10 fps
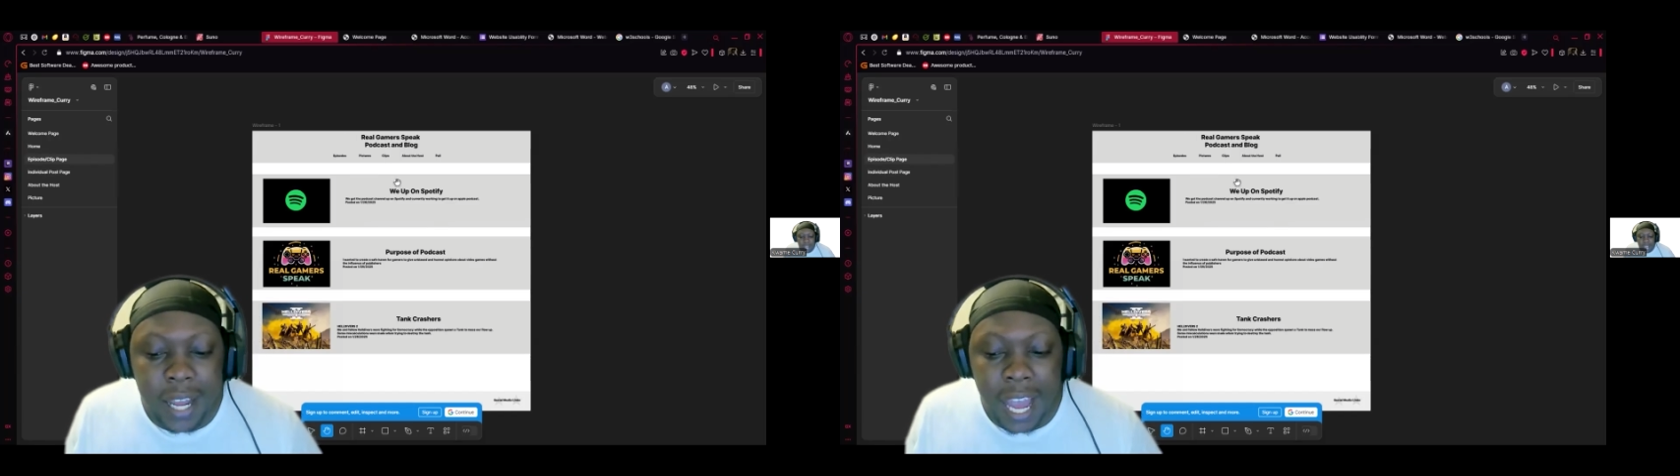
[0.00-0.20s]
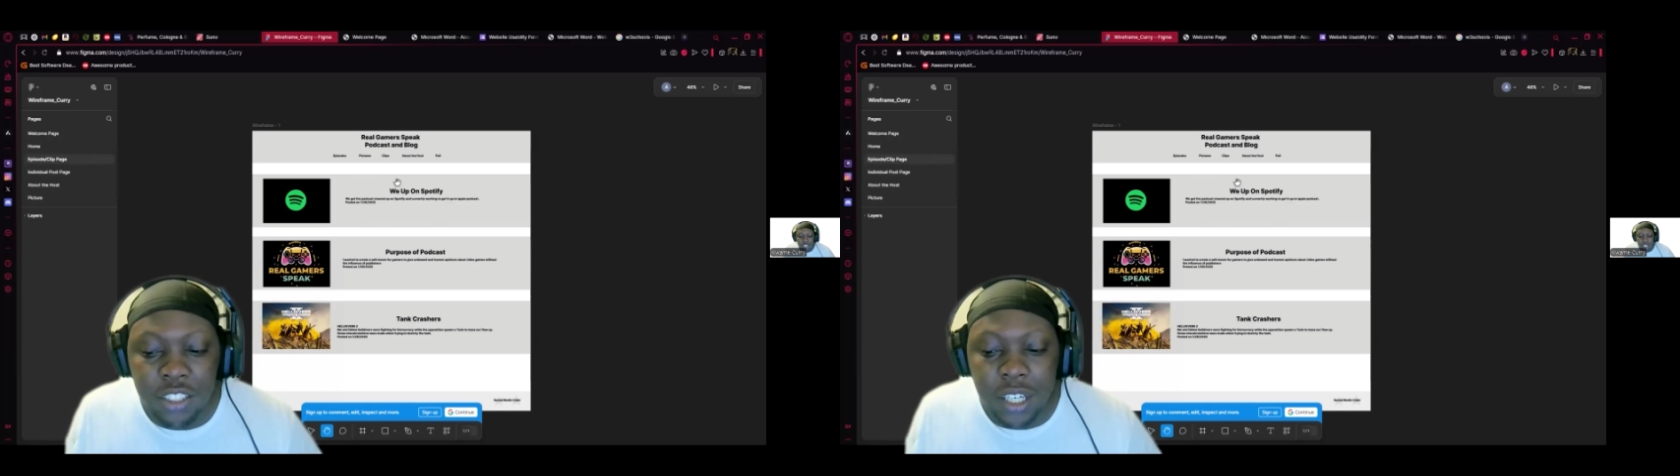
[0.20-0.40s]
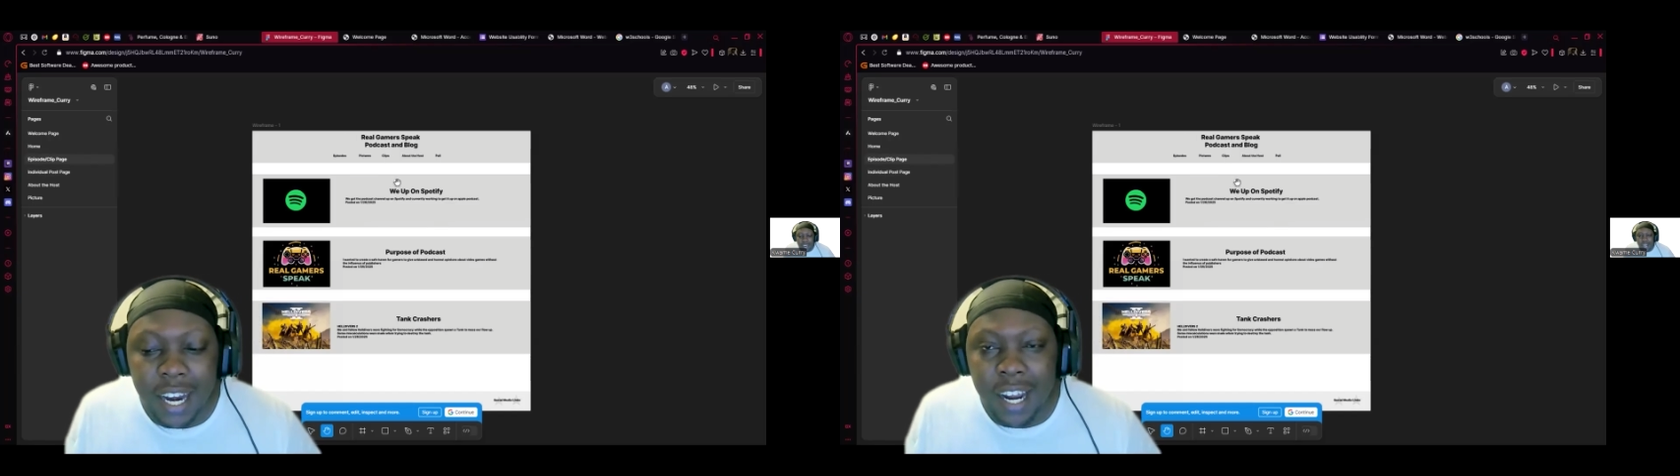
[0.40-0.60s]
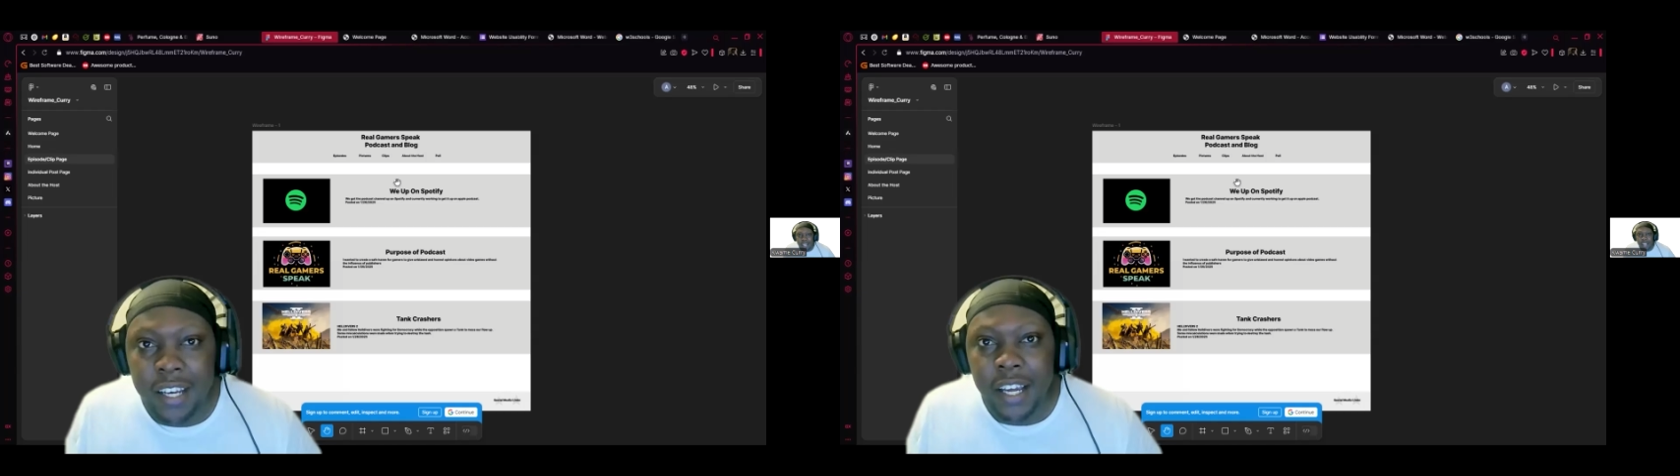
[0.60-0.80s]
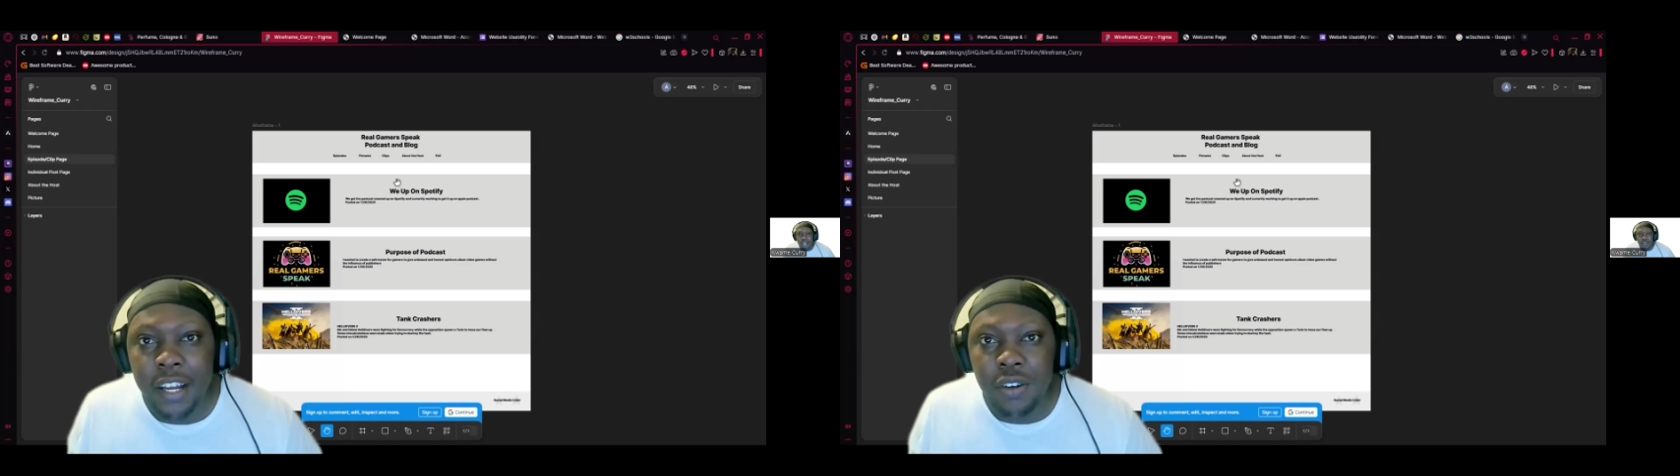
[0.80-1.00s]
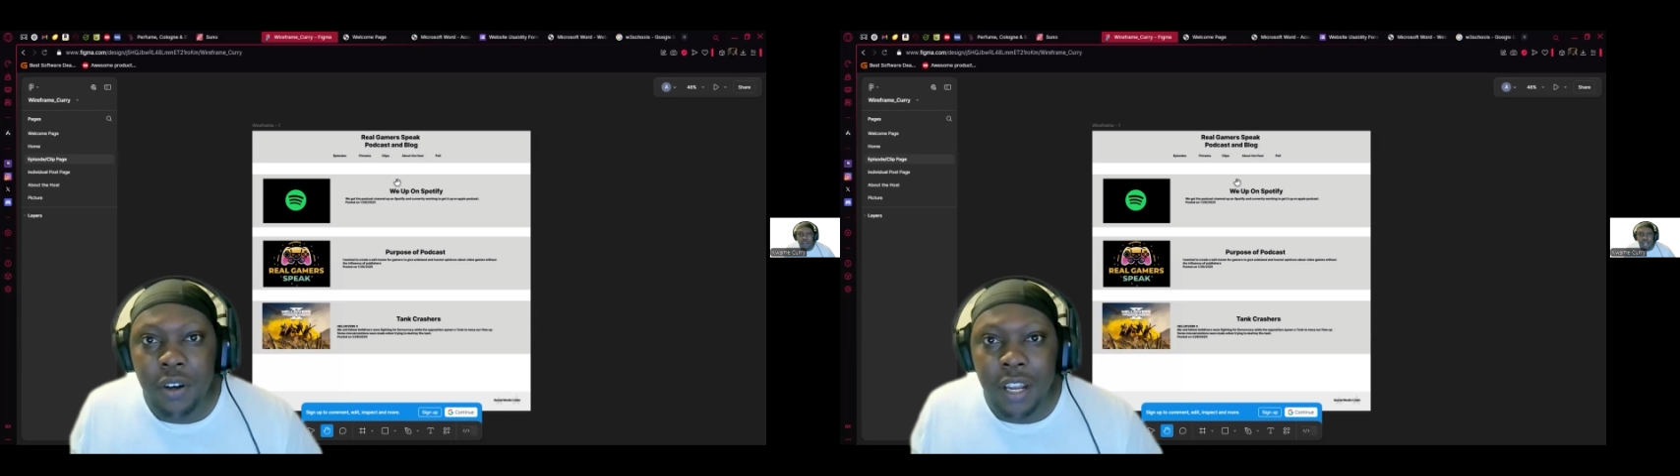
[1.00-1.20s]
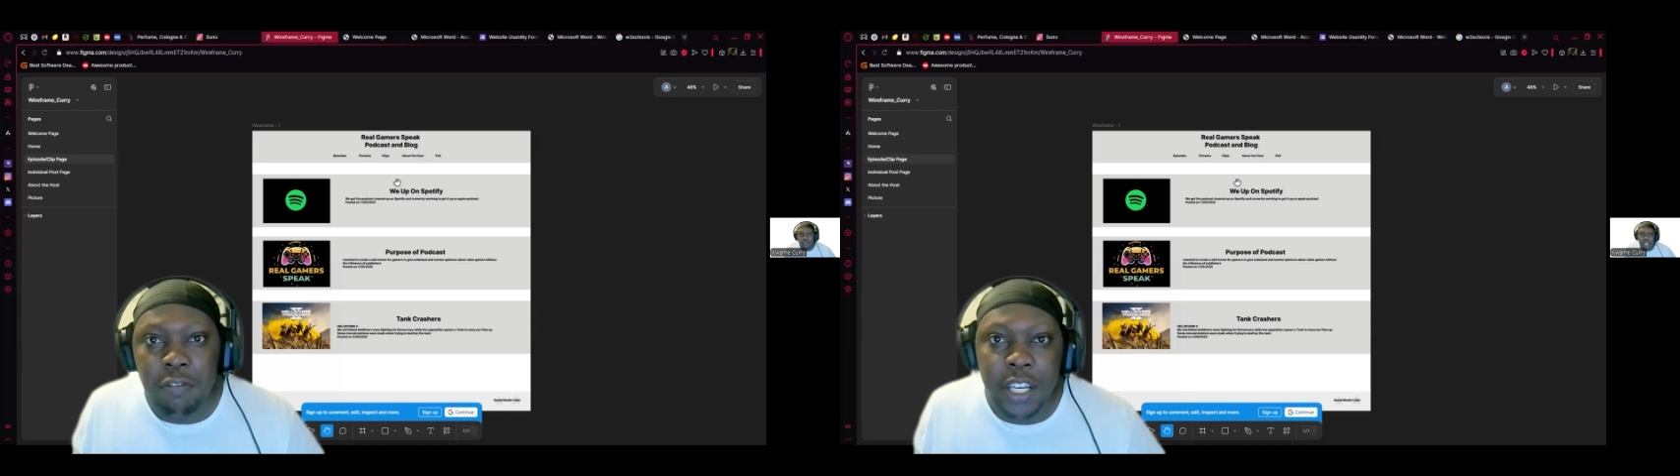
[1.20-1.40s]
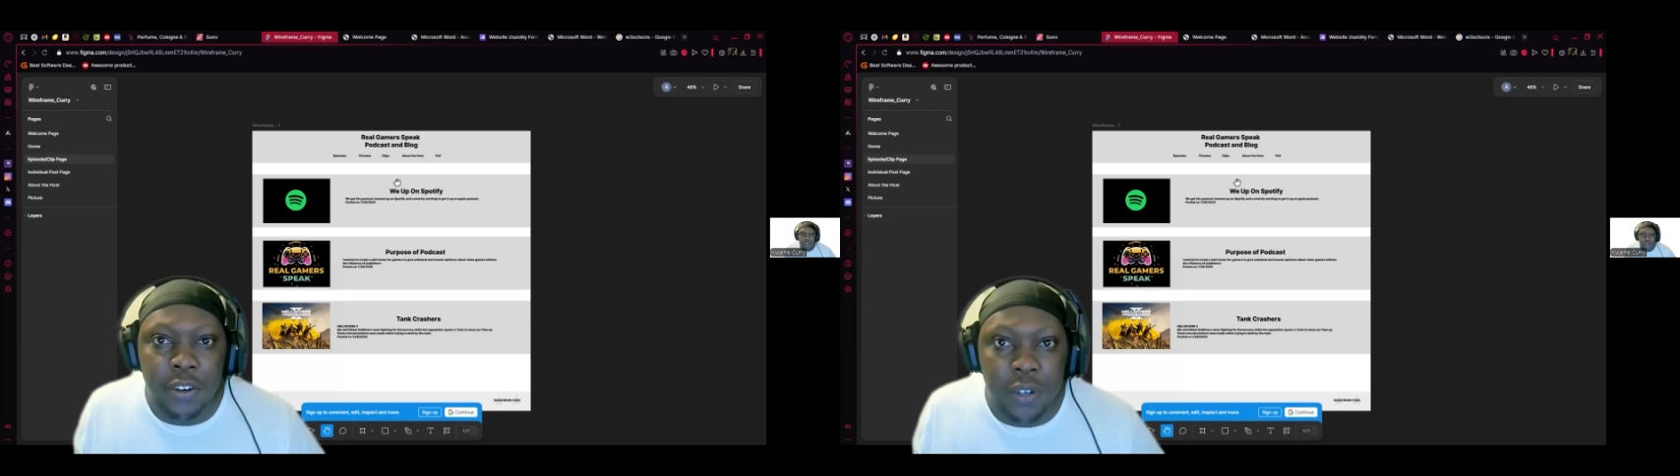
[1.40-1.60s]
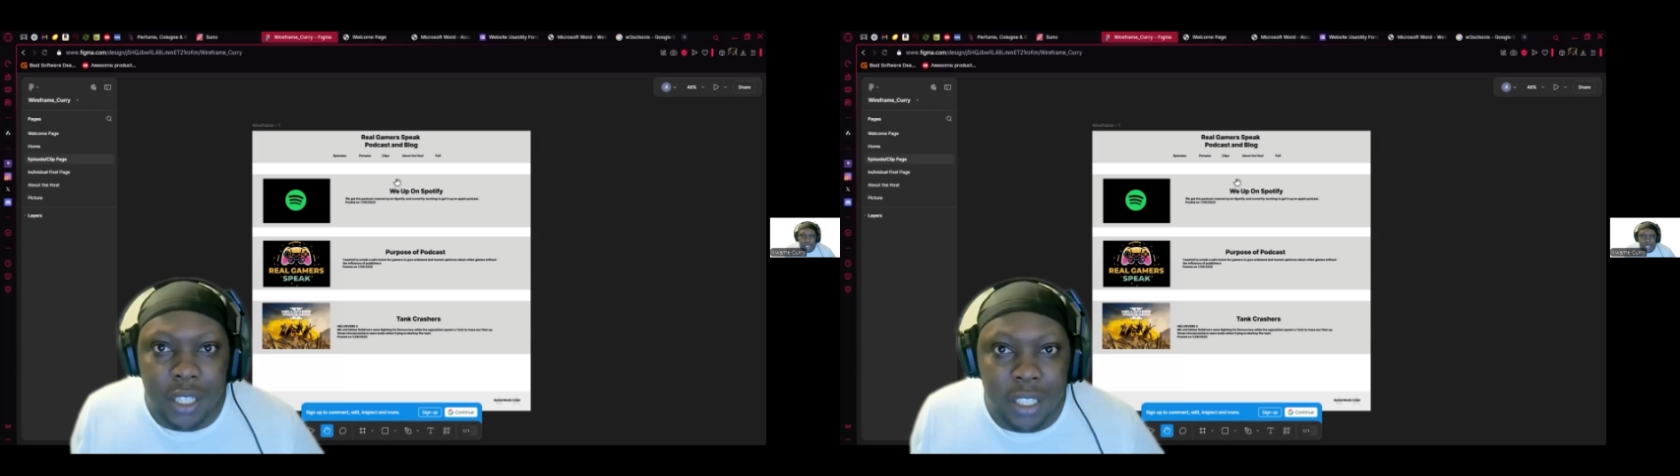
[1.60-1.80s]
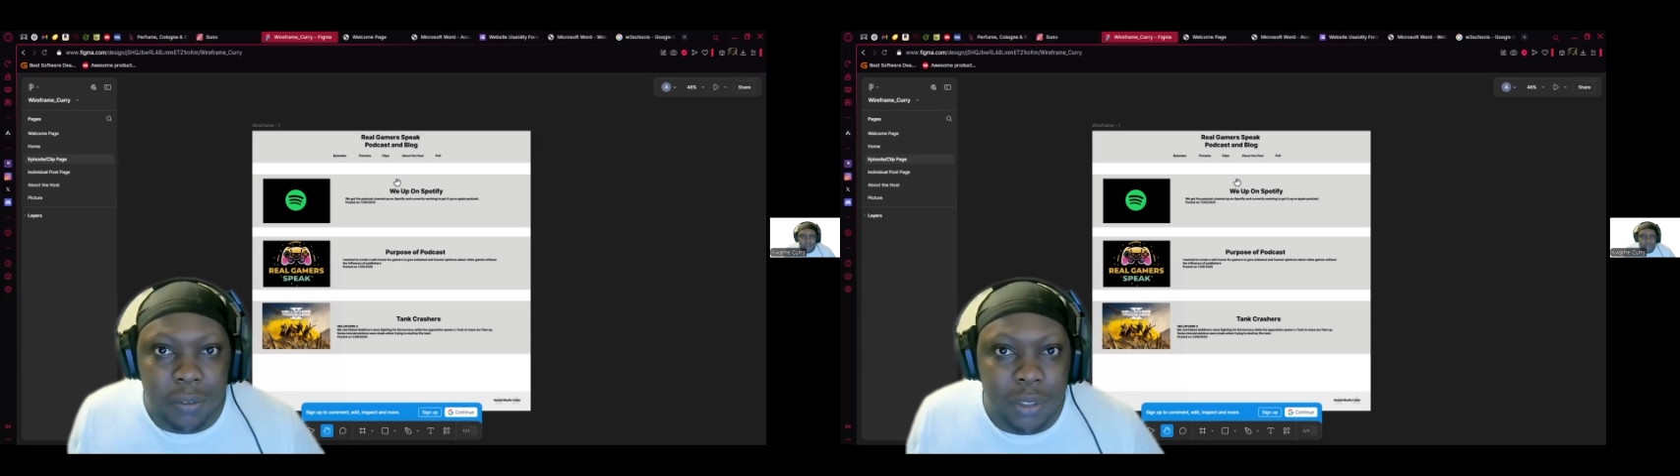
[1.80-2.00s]
actually got out there, like video
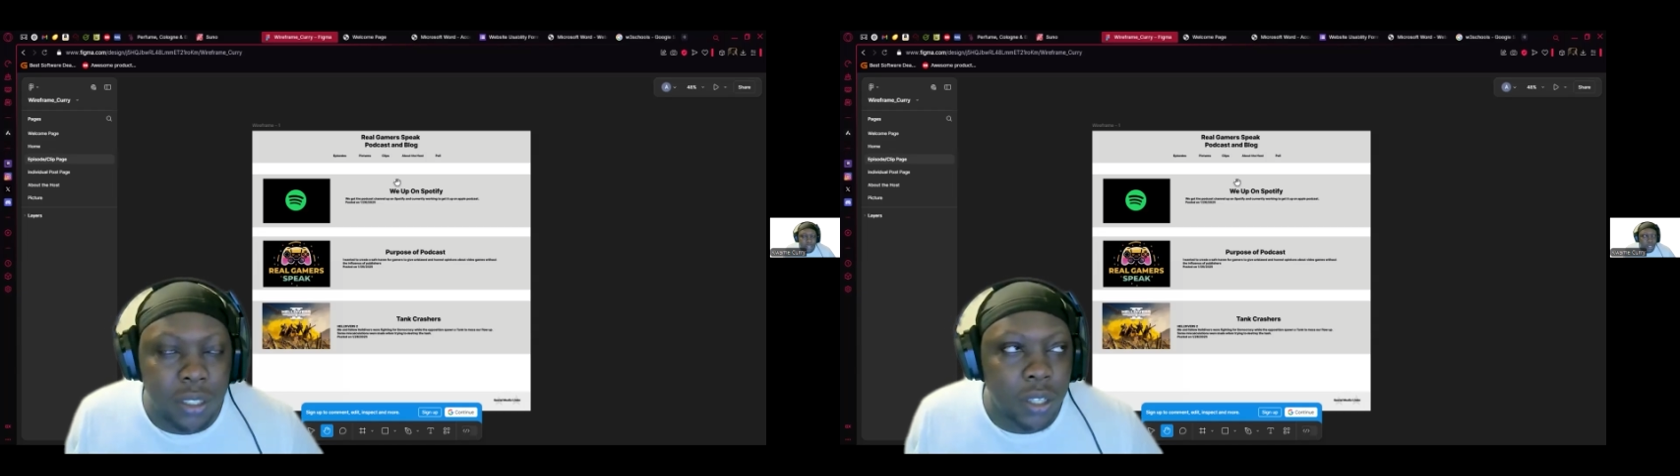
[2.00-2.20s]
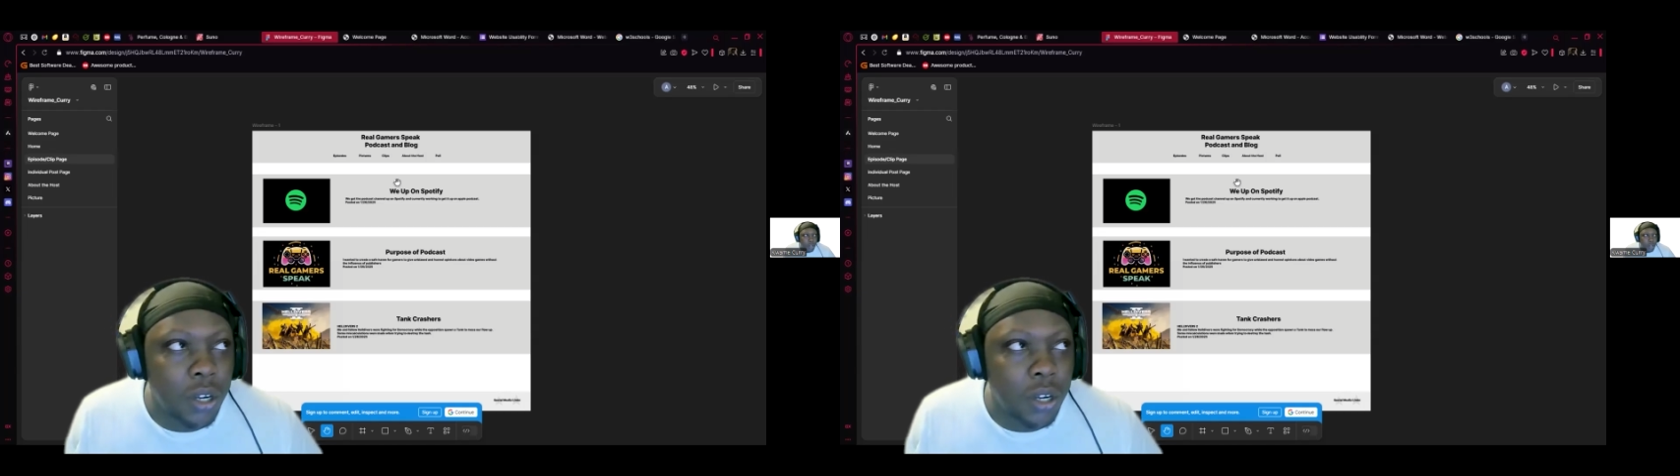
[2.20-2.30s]
clips,